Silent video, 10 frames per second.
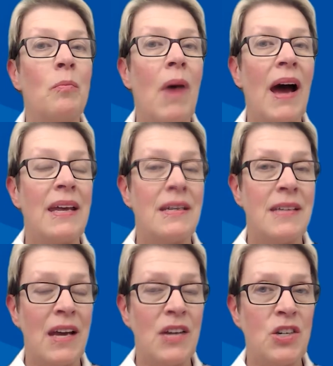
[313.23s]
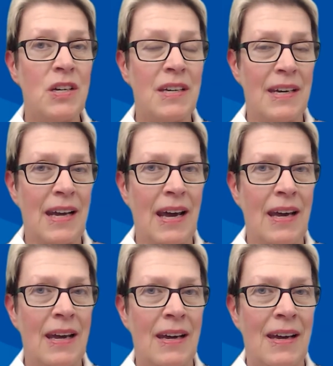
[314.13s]
My intention
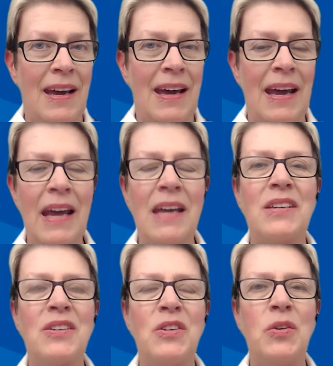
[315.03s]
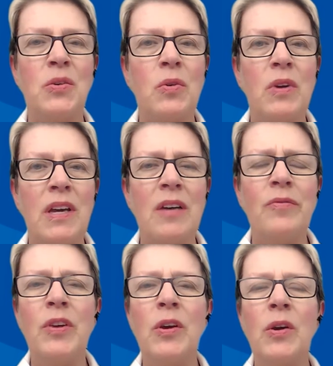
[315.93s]
today is to
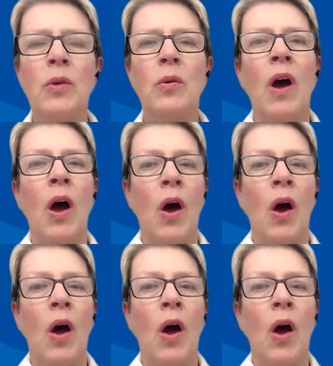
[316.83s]
give you